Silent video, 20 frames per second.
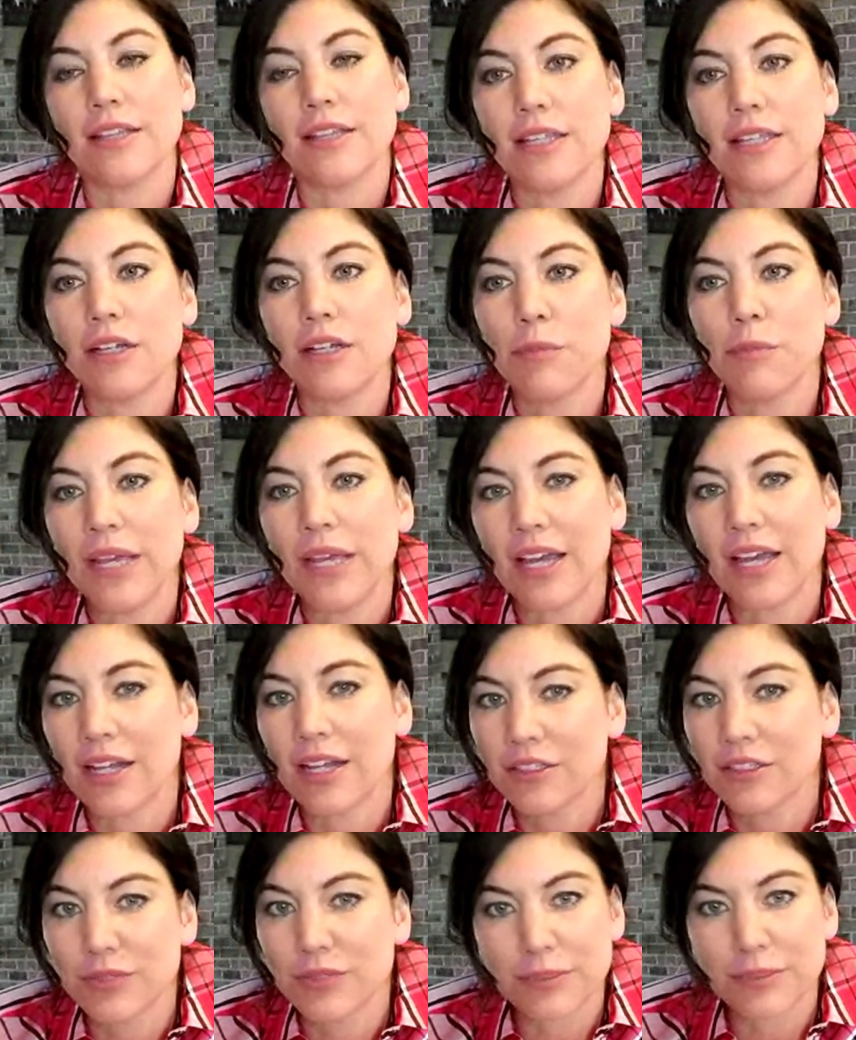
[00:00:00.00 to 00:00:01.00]
The Equal Pay
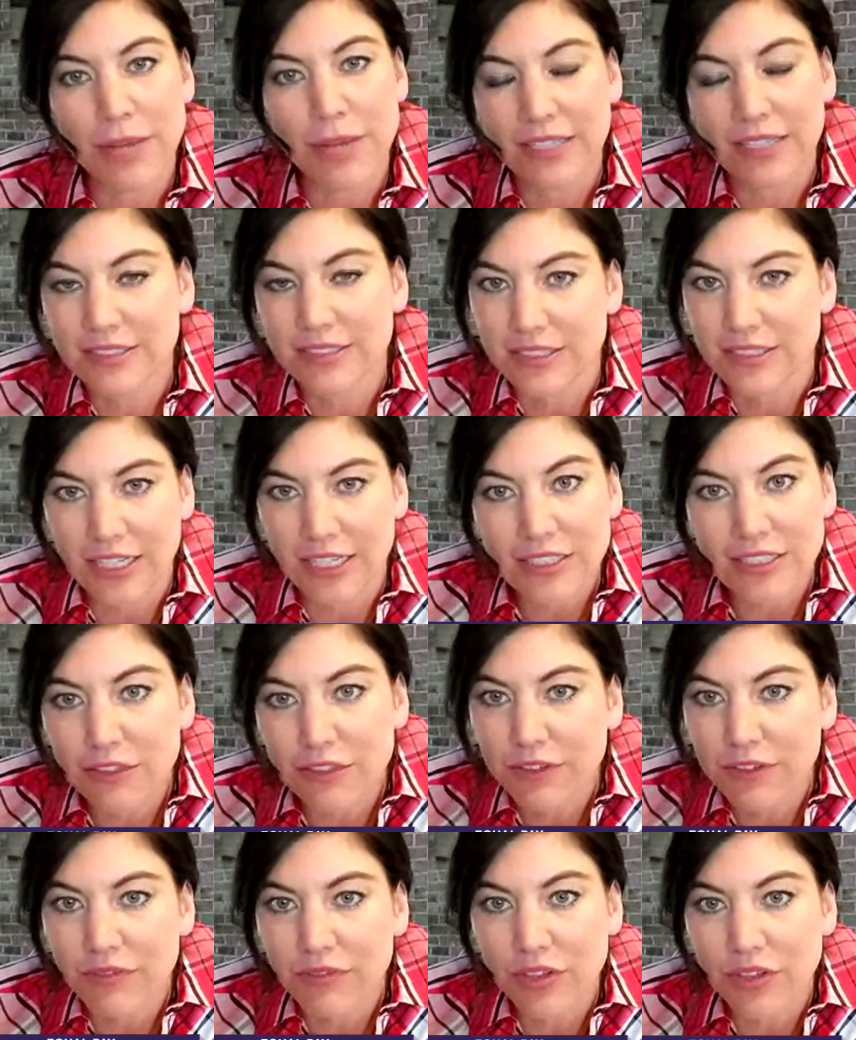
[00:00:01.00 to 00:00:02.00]
Act was passed in
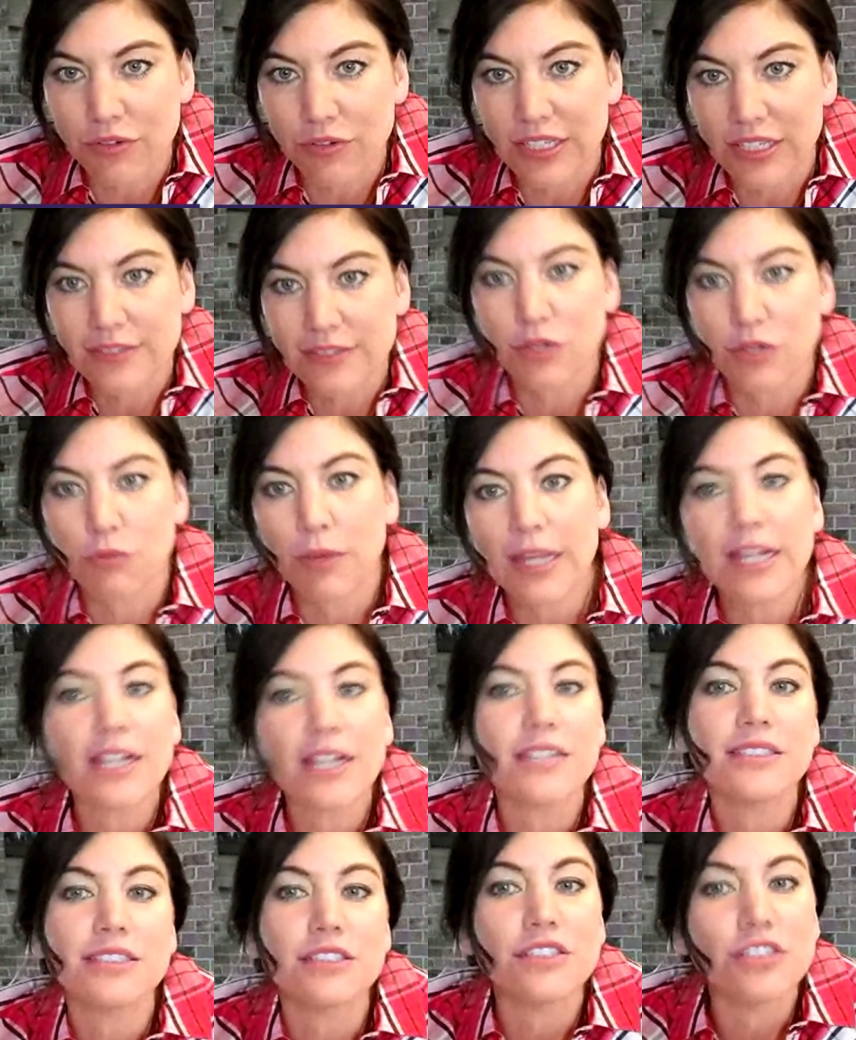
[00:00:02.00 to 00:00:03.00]
1953. So waiting
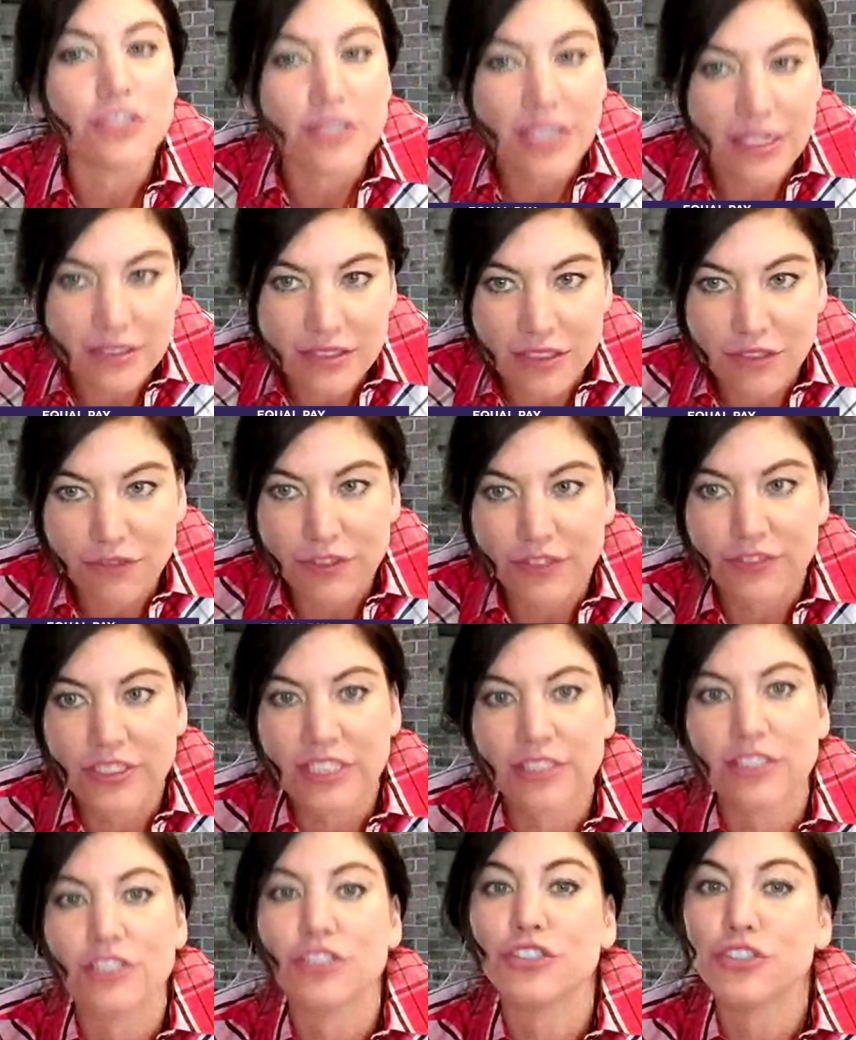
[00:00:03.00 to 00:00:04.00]
until
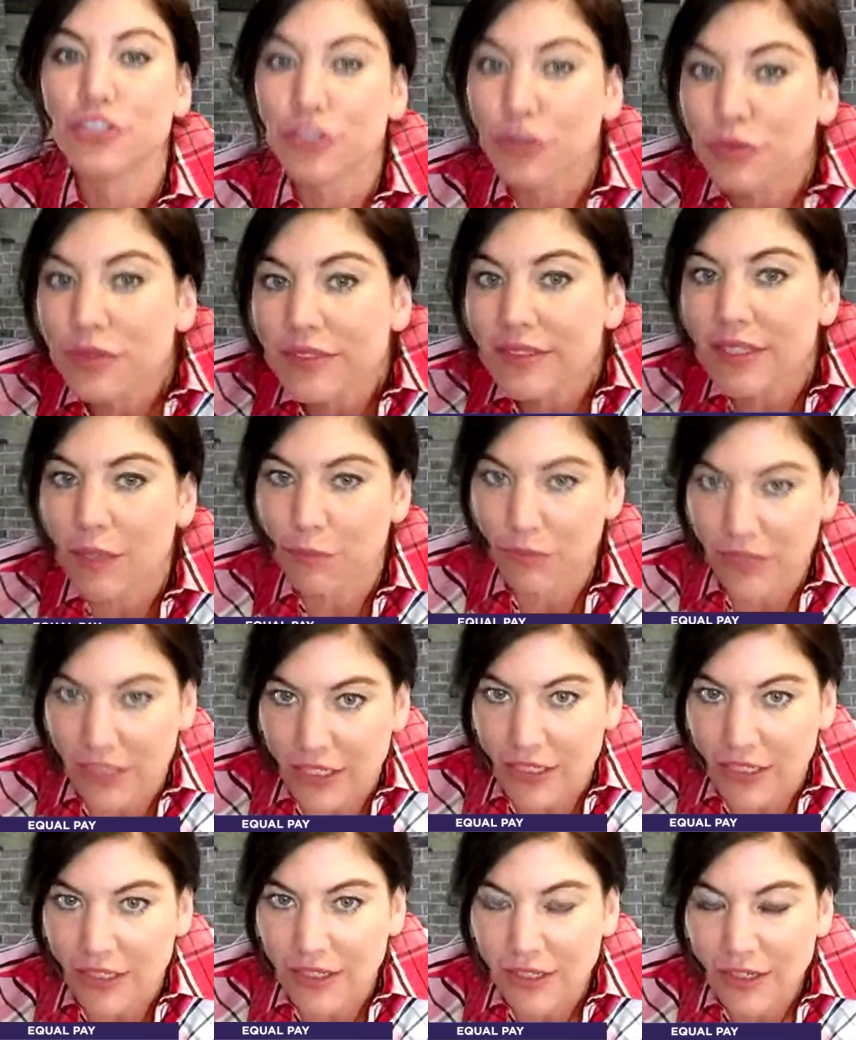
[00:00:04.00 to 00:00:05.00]
2015 to do
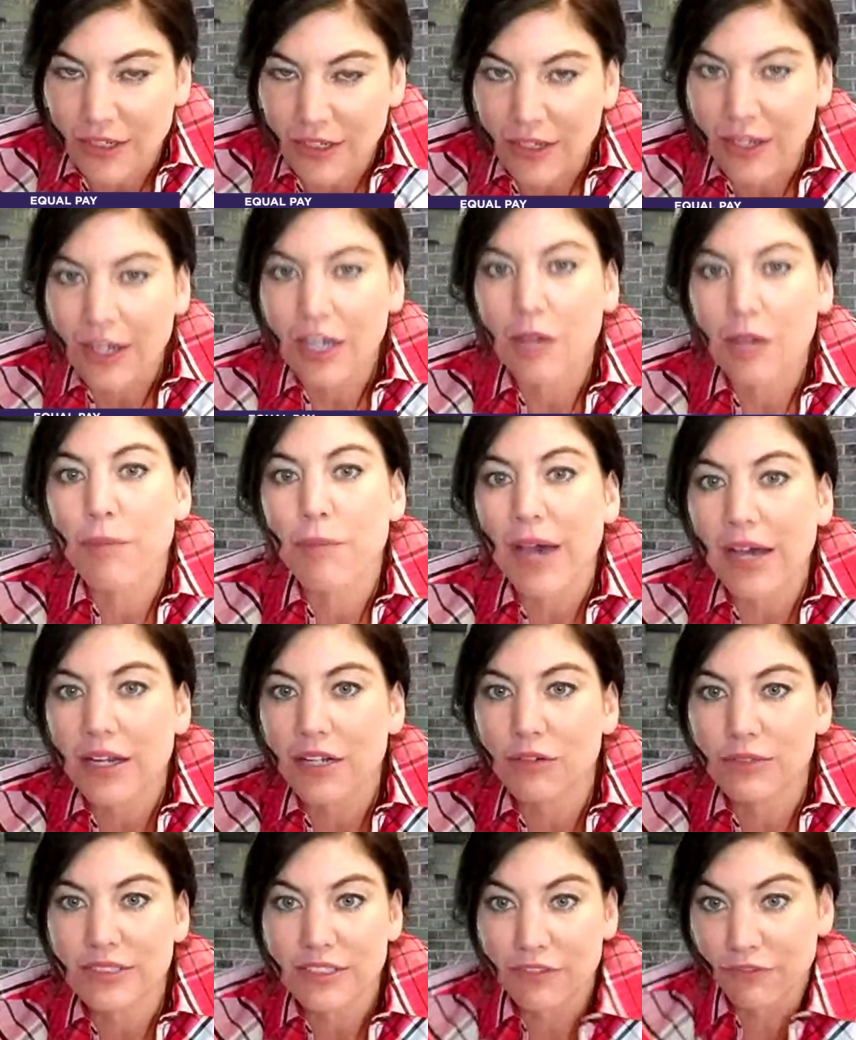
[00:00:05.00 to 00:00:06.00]
something about
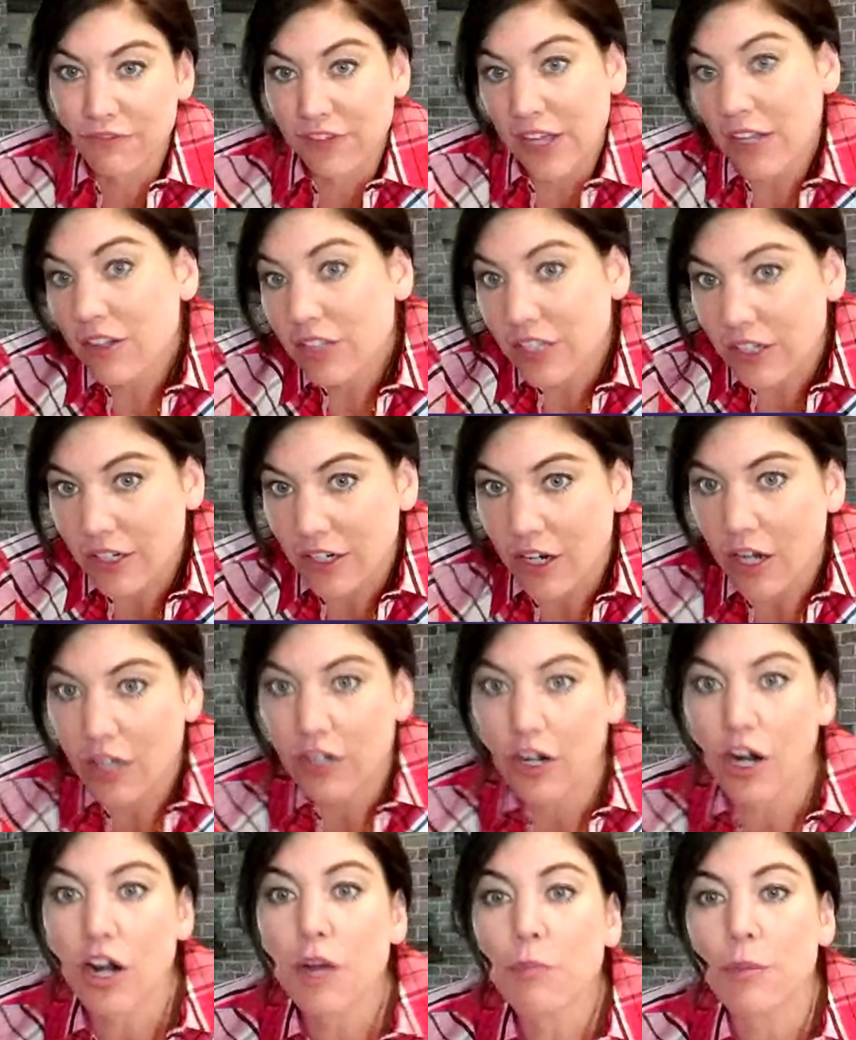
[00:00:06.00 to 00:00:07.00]
it was a failure on
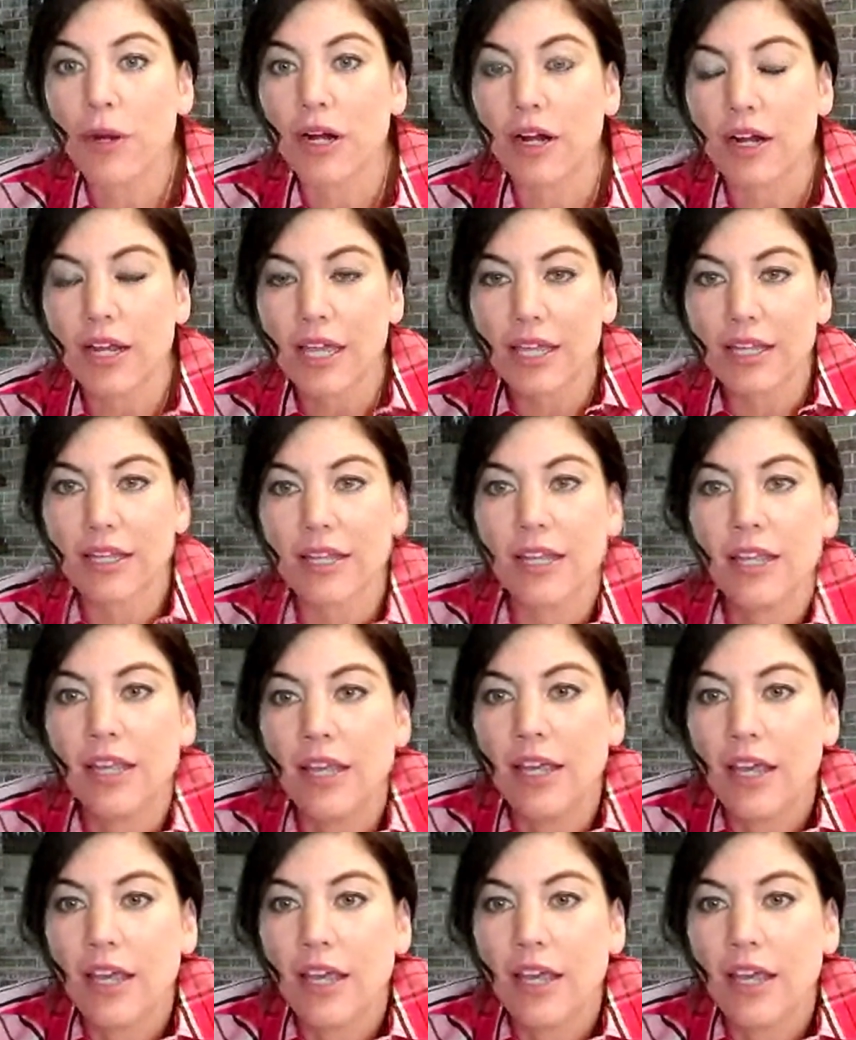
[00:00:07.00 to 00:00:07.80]
our part and